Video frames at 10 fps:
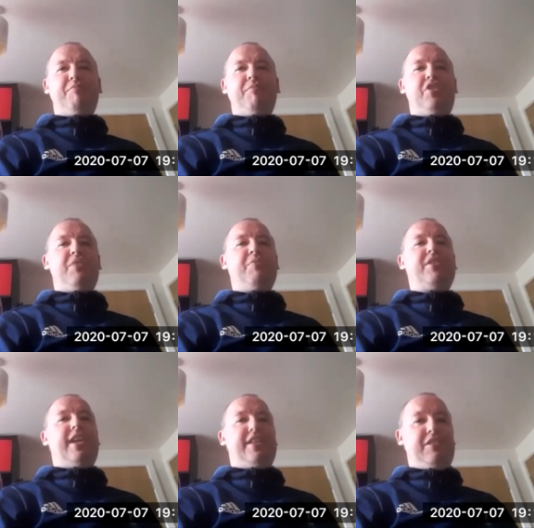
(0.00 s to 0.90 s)
my dream was
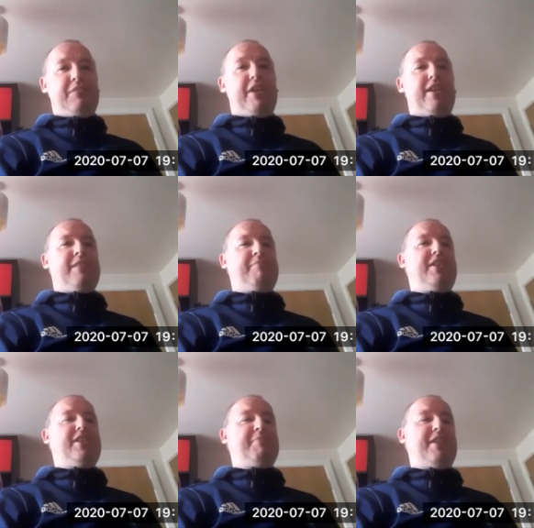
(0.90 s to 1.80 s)
to get to the
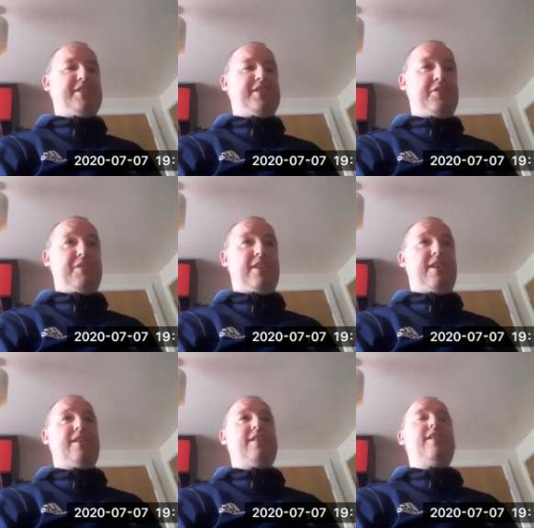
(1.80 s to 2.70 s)
Paralympics. Managed to do
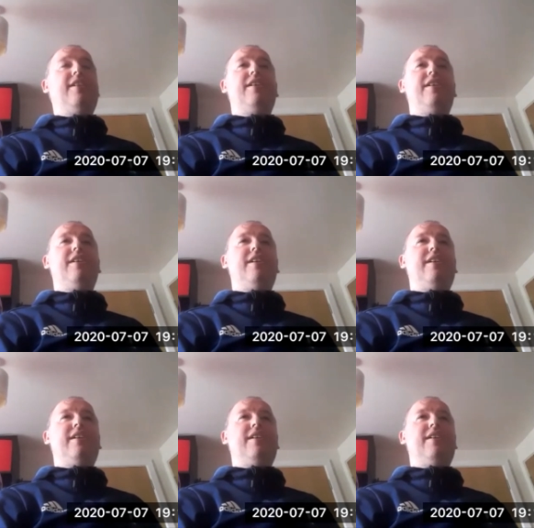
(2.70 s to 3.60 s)
that.
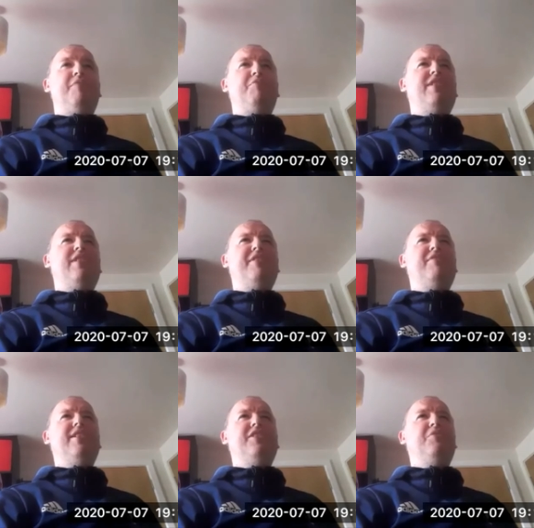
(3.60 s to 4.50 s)
It was never
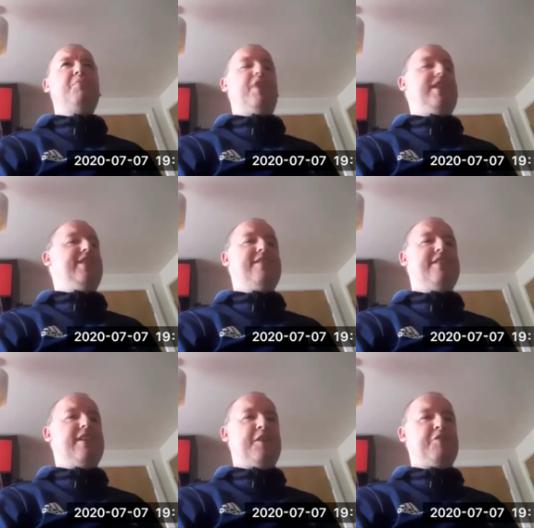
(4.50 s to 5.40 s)
really to win
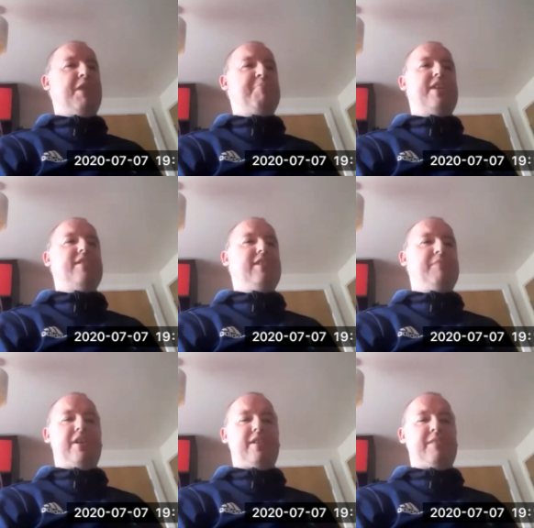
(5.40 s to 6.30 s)
a medal at
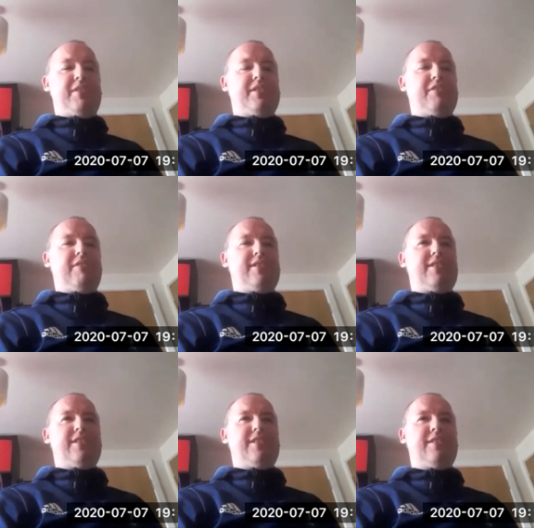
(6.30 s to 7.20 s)
the Paralympics
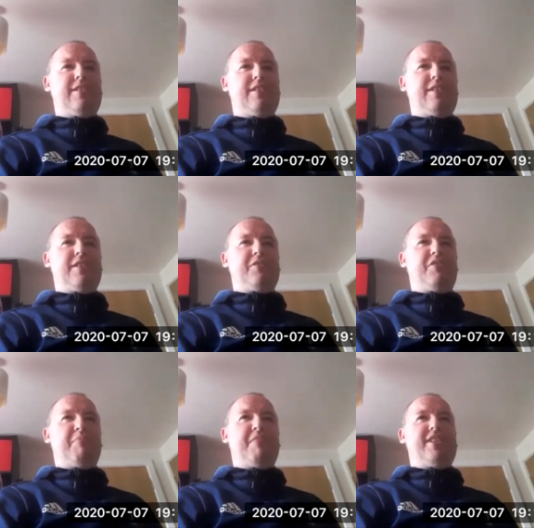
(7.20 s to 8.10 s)
originally. So
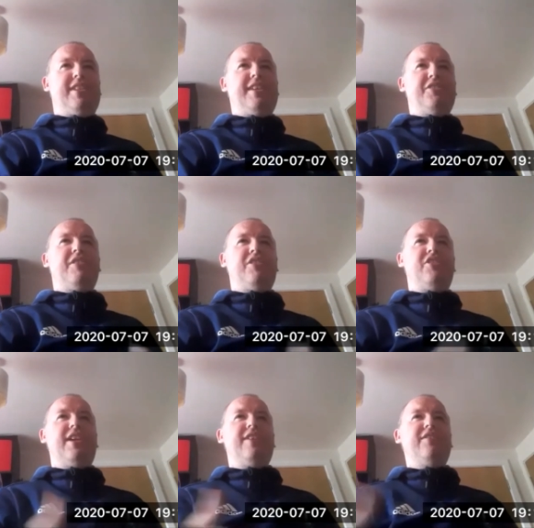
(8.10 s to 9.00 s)
your mindset sort of
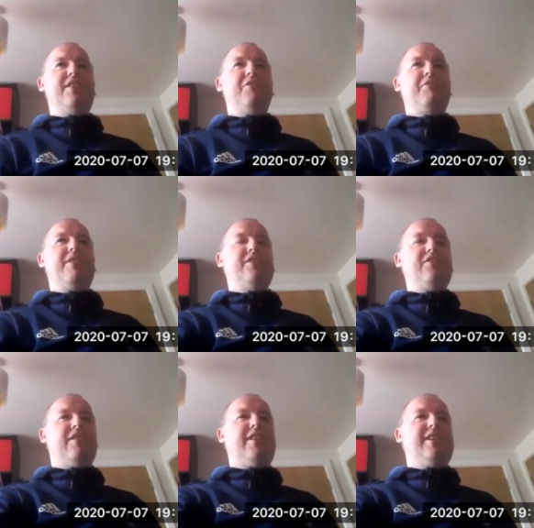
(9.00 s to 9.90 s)
changed along this
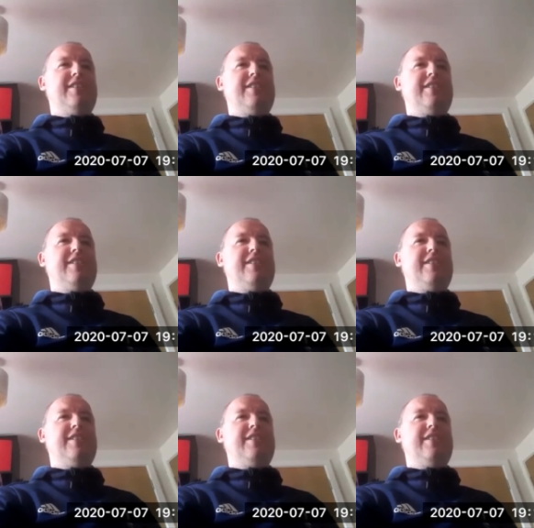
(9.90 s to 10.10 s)
journey, and